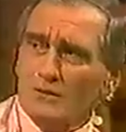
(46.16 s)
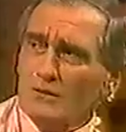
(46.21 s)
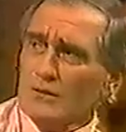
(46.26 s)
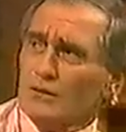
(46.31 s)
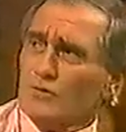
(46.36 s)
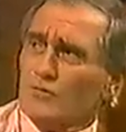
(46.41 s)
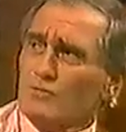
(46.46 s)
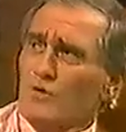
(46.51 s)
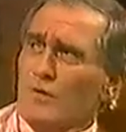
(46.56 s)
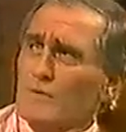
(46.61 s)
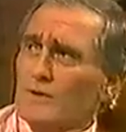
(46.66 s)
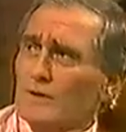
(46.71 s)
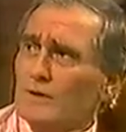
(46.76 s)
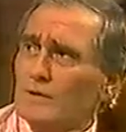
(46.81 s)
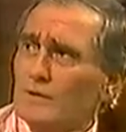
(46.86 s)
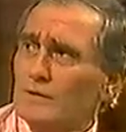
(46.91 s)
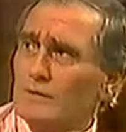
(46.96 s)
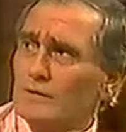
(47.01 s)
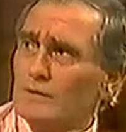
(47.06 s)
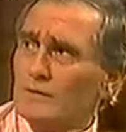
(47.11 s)
You and this woman?
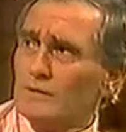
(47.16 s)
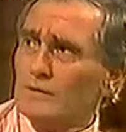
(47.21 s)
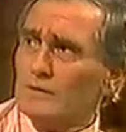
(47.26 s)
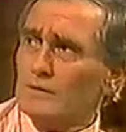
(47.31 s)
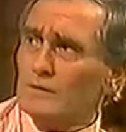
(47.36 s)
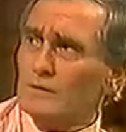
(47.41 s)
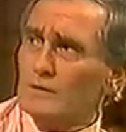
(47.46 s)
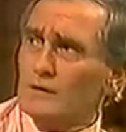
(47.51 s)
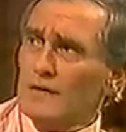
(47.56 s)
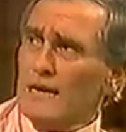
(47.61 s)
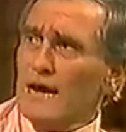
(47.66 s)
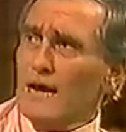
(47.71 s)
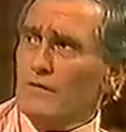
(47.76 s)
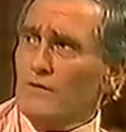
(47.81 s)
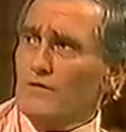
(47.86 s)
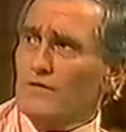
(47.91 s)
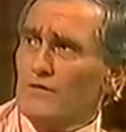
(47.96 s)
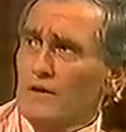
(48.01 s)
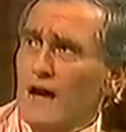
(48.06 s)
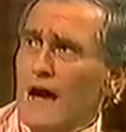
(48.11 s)
In
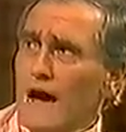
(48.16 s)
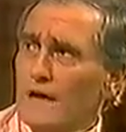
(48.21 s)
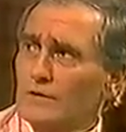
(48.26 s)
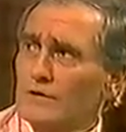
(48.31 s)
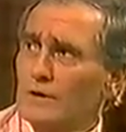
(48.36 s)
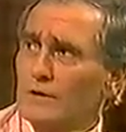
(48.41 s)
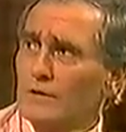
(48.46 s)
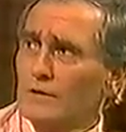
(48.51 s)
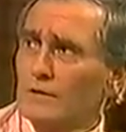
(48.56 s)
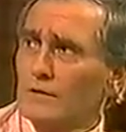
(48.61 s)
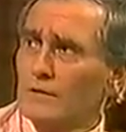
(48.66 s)
our flat?